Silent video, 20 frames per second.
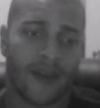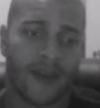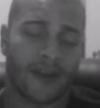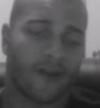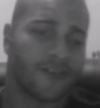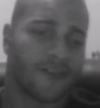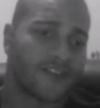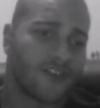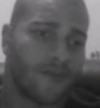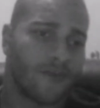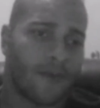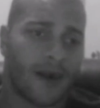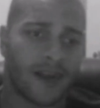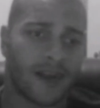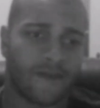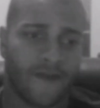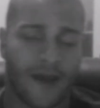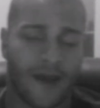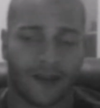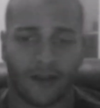and also body
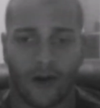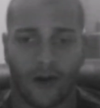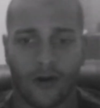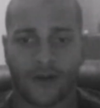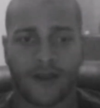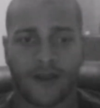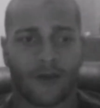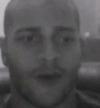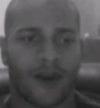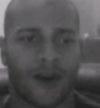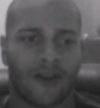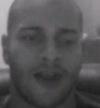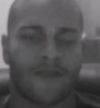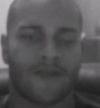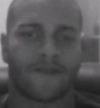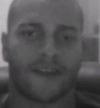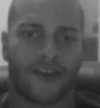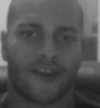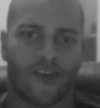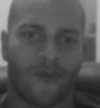fat lower, that way I don't
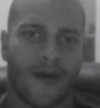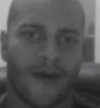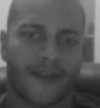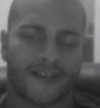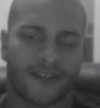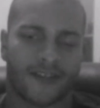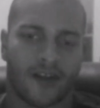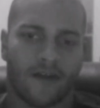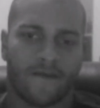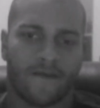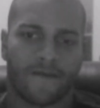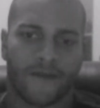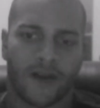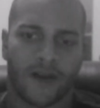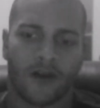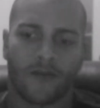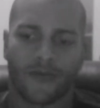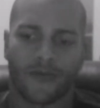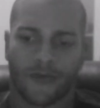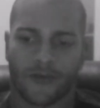have to kill myself,
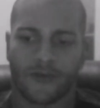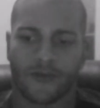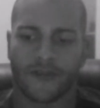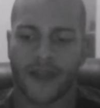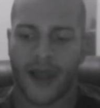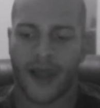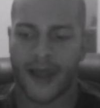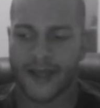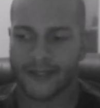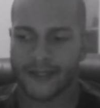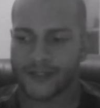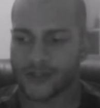through the diet.